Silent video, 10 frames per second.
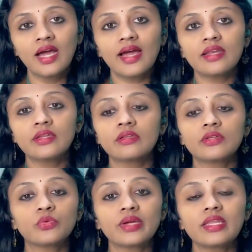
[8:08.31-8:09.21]
And
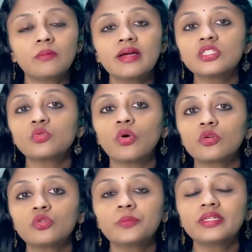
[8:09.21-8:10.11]
you can imagine
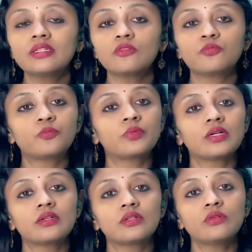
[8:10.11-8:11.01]
what would be the
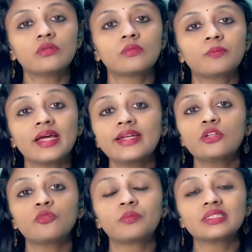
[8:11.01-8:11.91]
plight
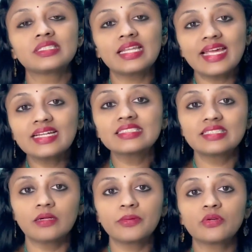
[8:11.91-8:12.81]
of person X
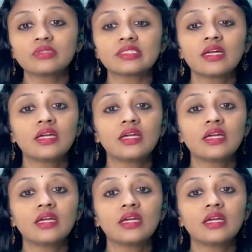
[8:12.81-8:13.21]
here, because